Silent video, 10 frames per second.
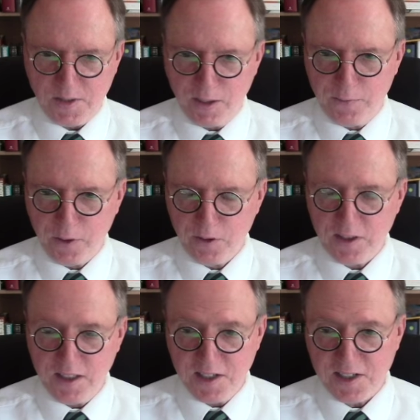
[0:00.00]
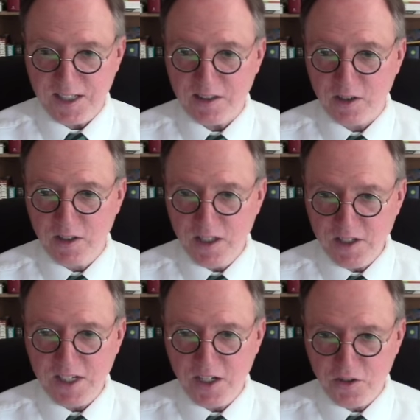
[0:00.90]
go forward is that there
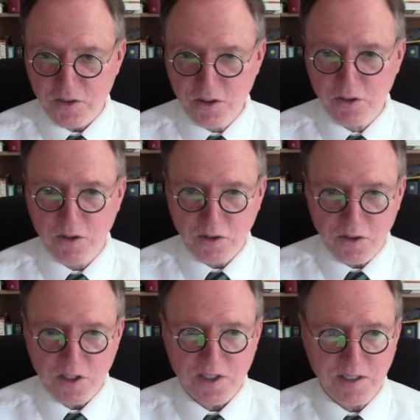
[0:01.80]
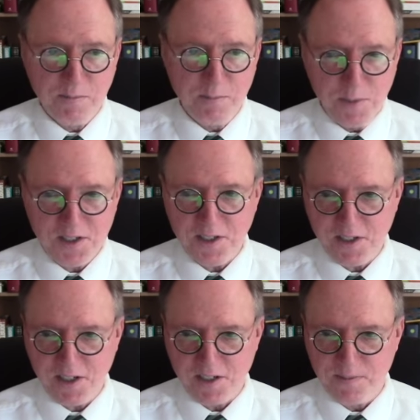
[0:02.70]
is a true Christian
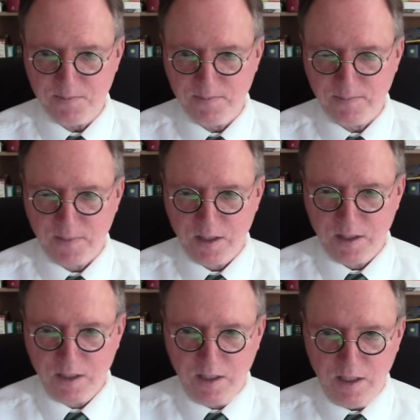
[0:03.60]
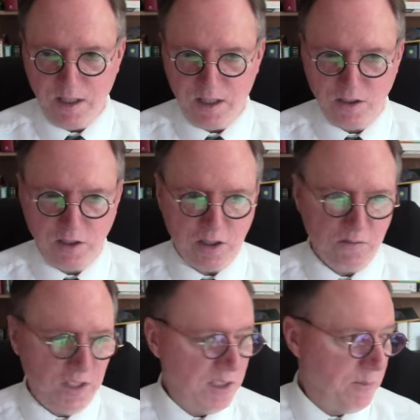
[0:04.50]
mysticism. Uh, you can
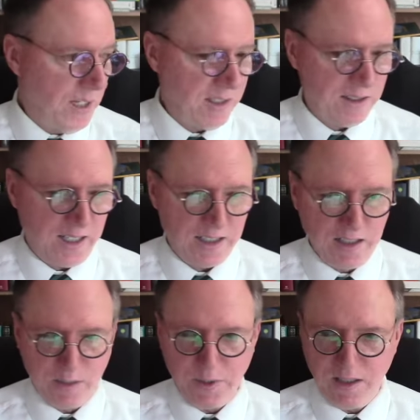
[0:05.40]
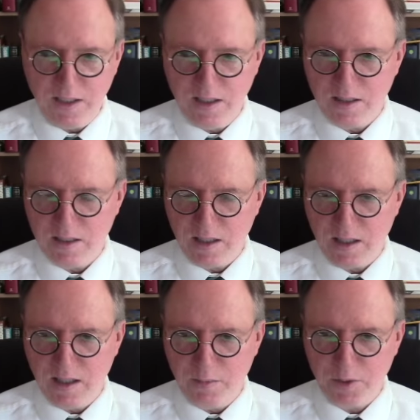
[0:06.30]
read about that a little bit in a,
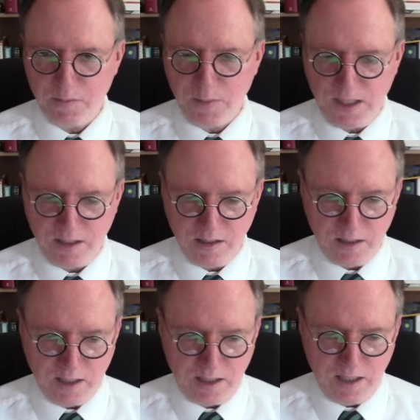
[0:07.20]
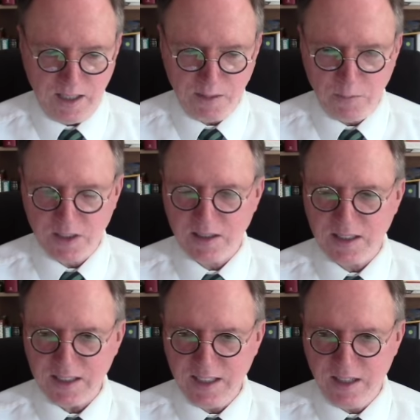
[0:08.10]
a book by uh, Edmund
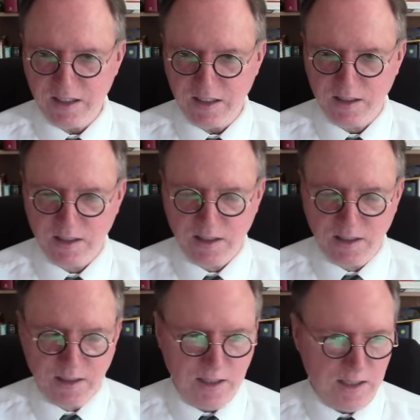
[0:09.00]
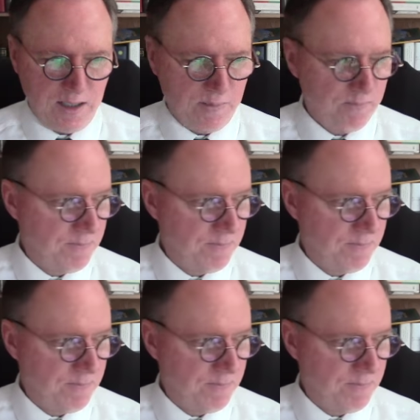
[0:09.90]
Clowney. Um,